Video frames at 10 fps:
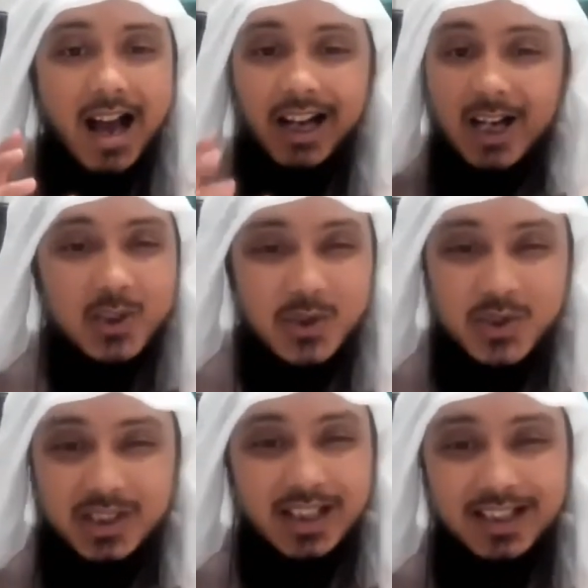Can't you
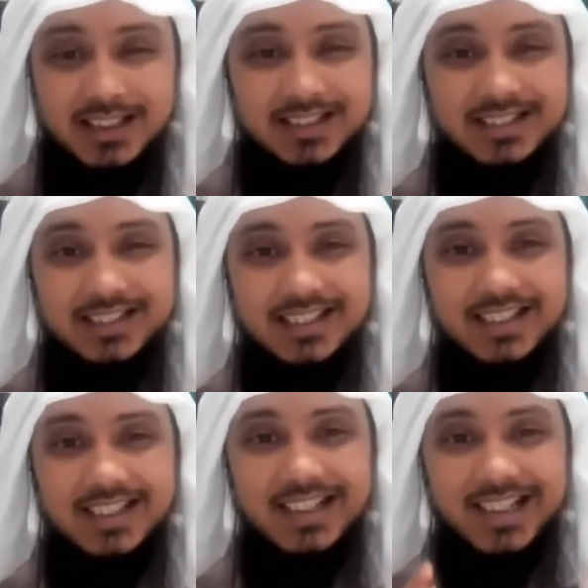see that?
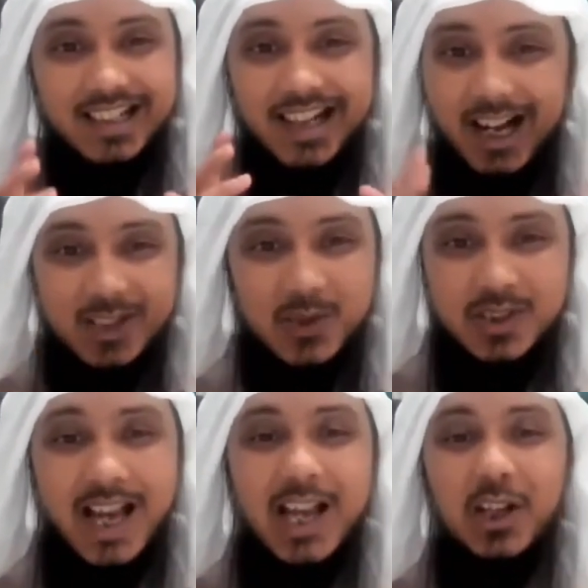Can't you
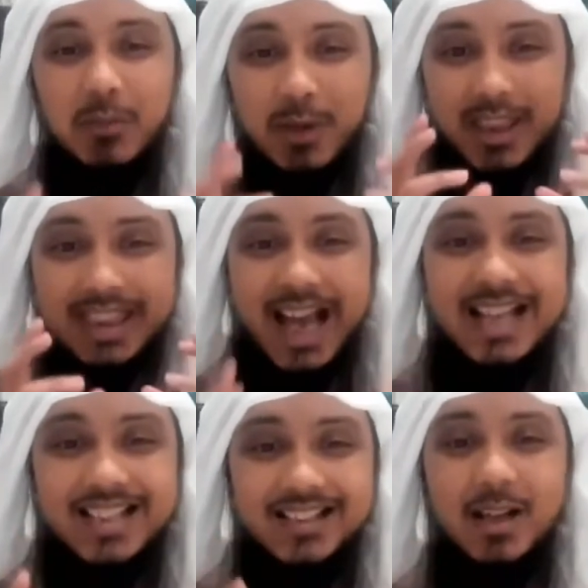see that? I'm going to be
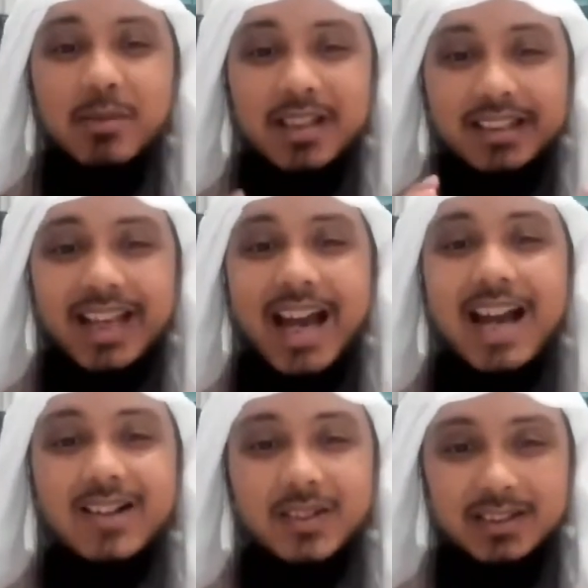that stubborn, that
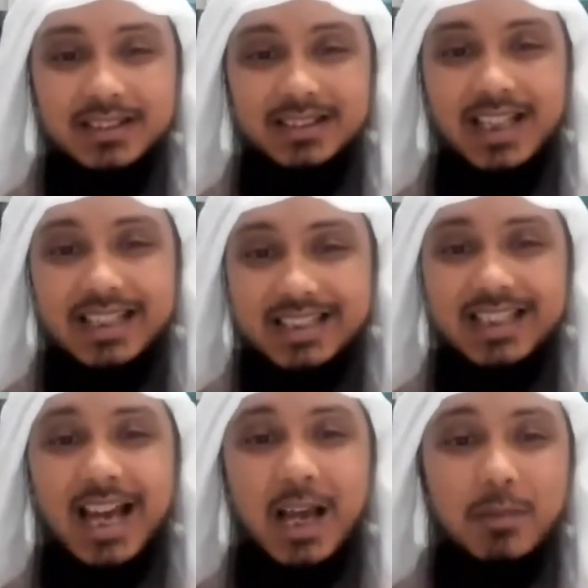arrogant, and
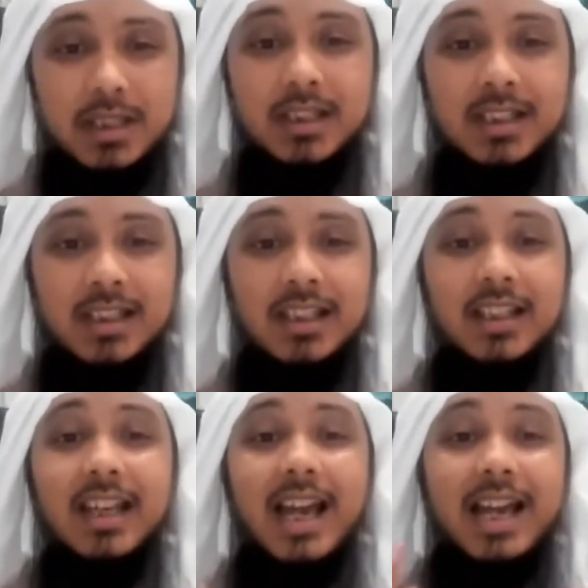deny me?
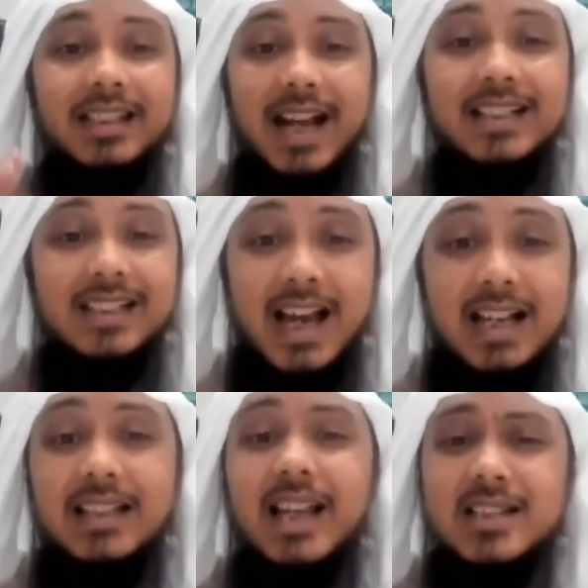And that
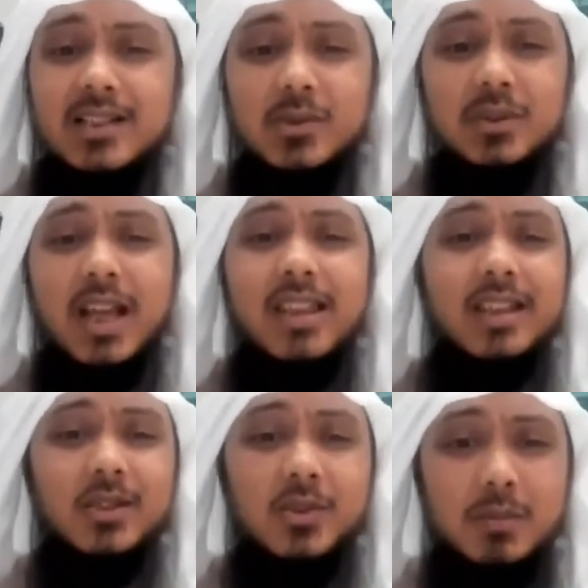denial doesn't do
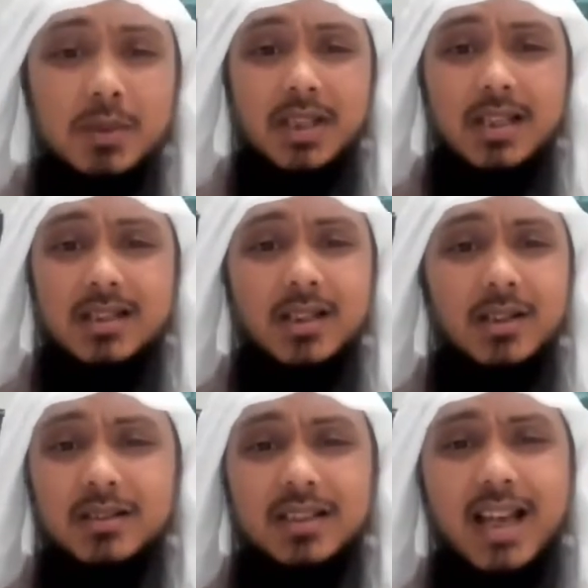nothing to
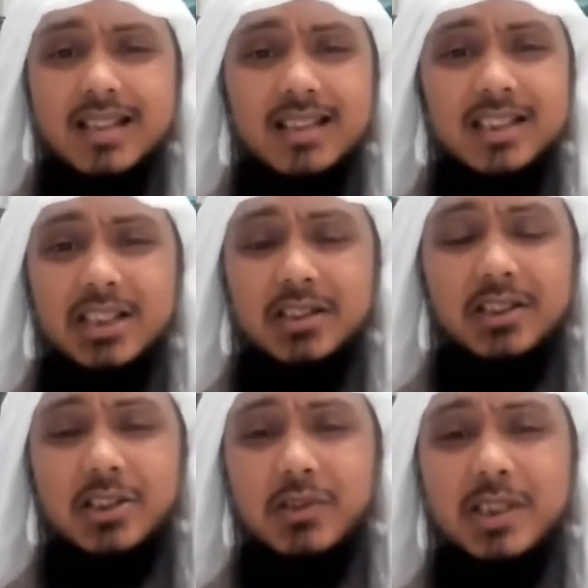doesn't
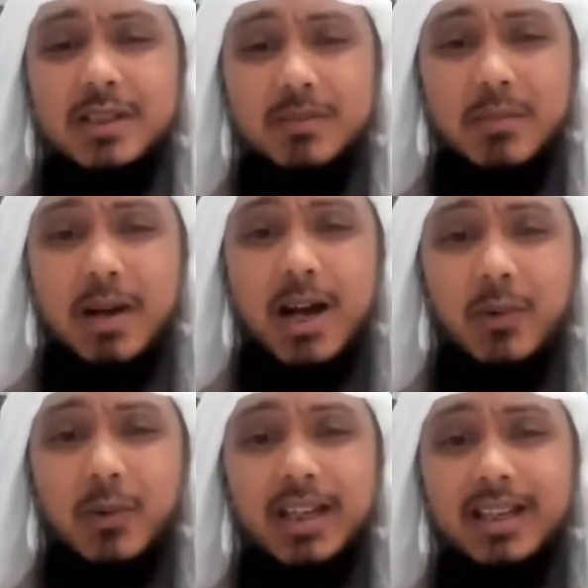decrease
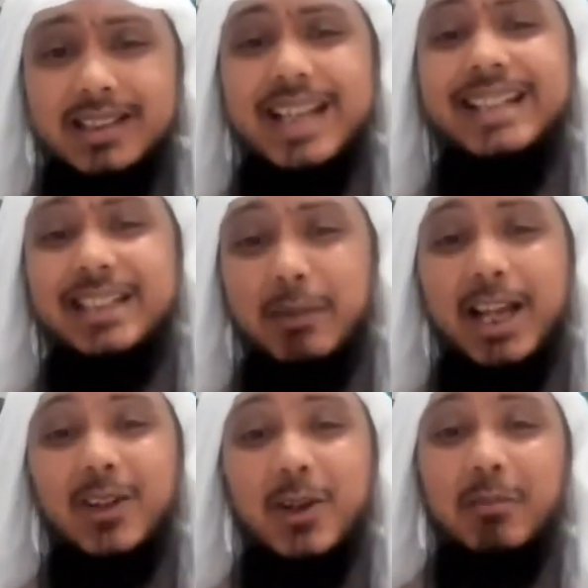my kingdom,
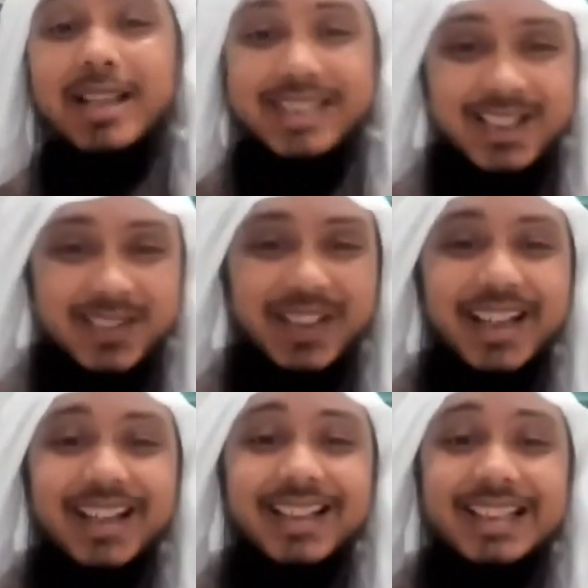let alone myself.
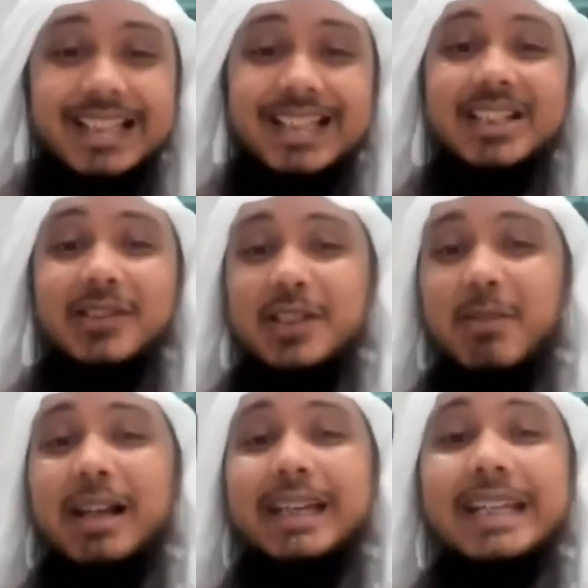Doesn't decrease
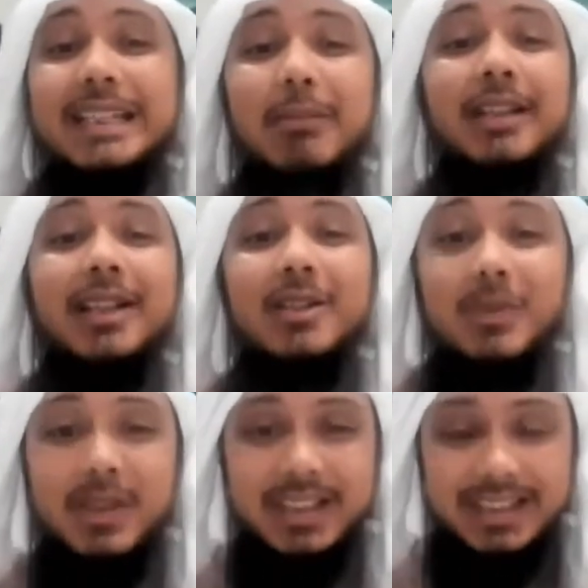my kingdom in any
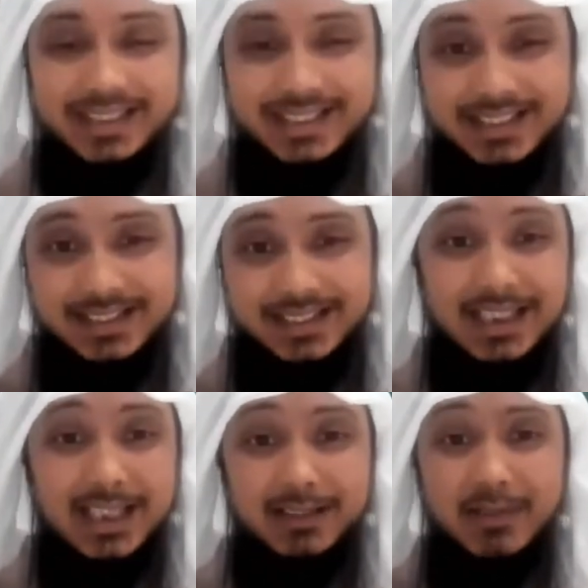way.
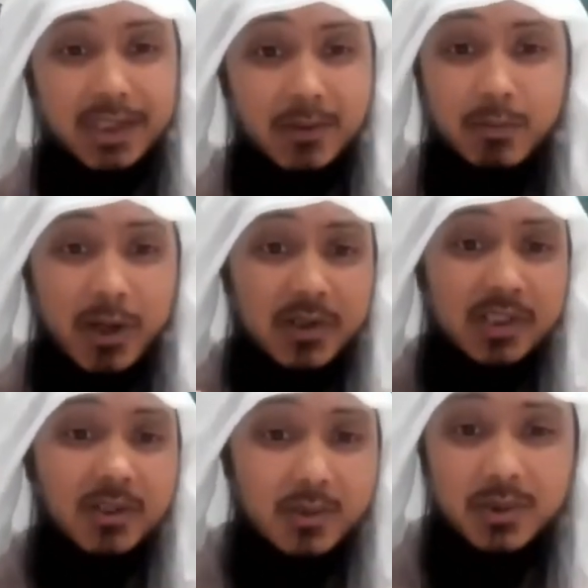Everything will
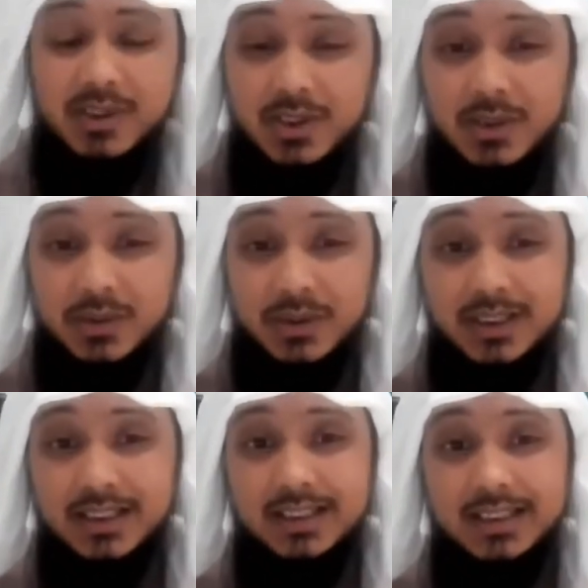perish, including you.
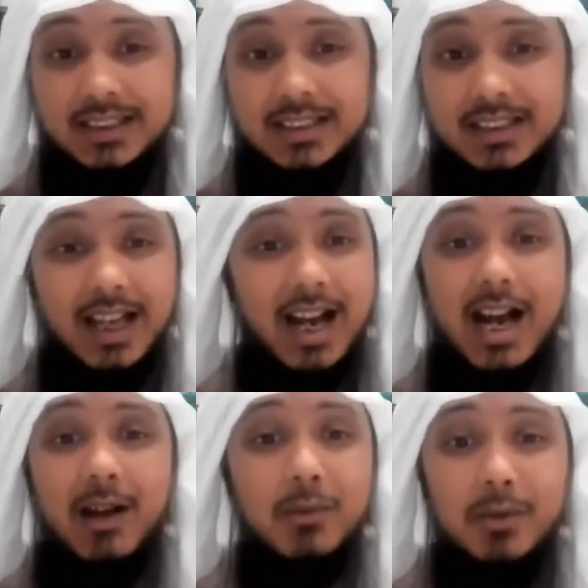
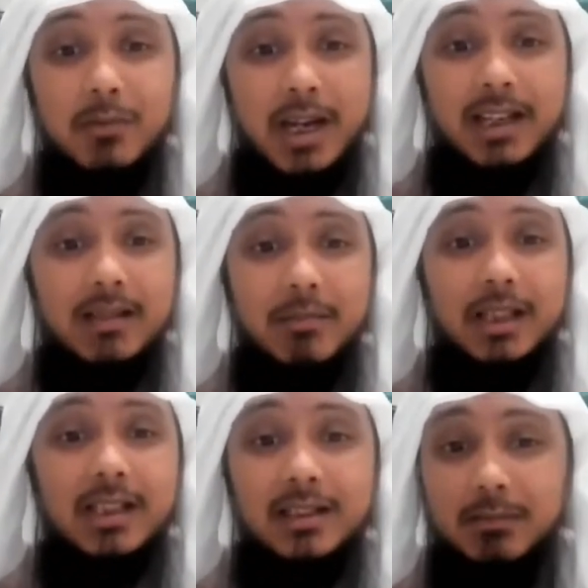I will remain and my
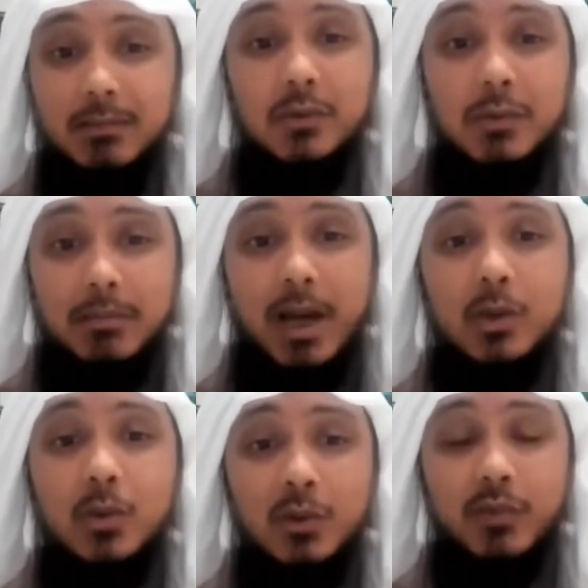kingdom will remain. My
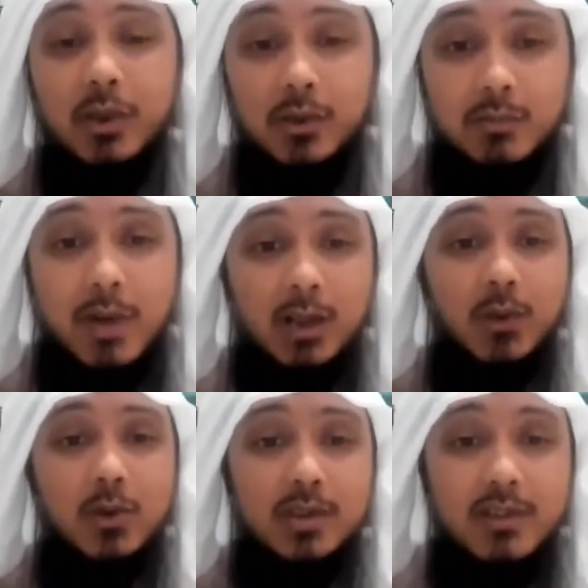kun fayakun, my
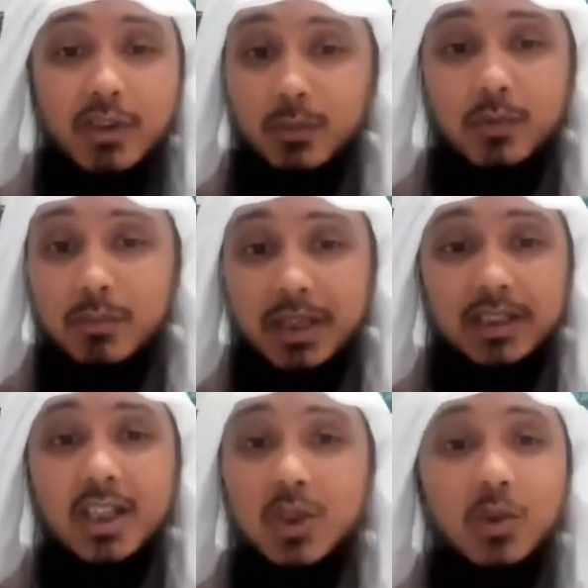cause and effect will remain.
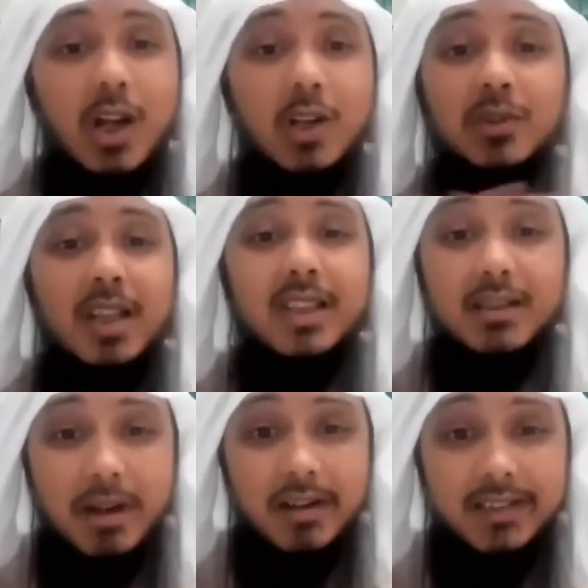You can't do nothing
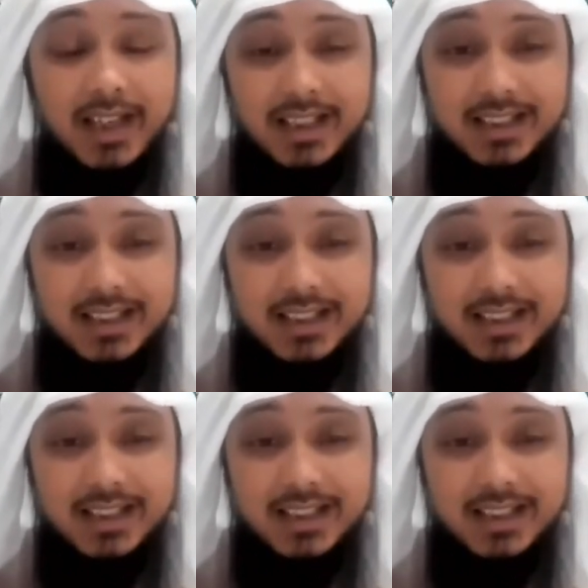about that.